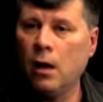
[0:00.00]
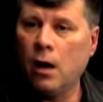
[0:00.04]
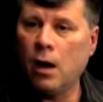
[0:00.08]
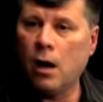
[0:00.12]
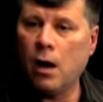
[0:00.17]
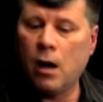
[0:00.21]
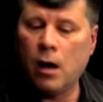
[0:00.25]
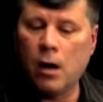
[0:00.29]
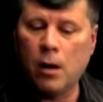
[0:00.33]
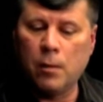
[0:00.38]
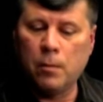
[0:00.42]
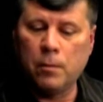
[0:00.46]

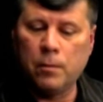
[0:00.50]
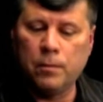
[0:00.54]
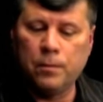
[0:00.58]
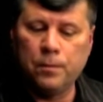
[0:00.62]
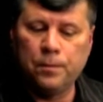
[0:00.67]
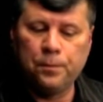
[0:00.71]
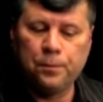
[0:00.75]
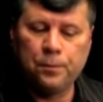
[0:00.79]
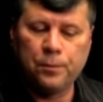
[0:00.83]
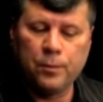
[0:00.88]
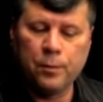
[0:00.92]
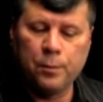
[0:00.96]
um,
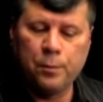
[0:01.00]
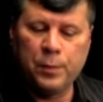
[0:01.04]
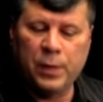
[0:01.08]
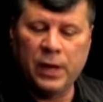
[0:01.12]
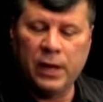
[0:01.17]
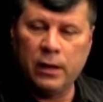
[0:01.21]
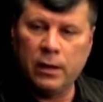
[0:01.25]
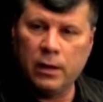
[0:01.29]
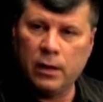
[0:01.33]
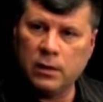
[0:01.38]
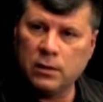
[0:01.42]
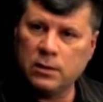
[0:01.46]

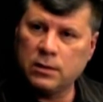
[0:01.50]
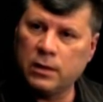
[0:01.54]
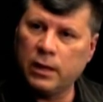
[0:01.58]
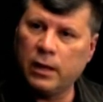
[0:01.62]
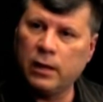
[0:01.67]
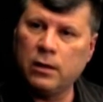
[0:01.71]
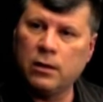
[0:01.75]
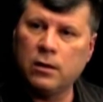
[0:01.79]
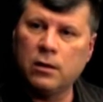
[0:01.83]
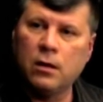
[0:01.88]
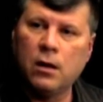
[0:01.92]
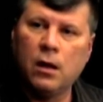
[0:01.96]
pianist,
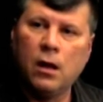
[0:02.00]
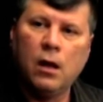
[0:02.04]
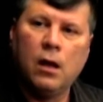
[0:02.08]
and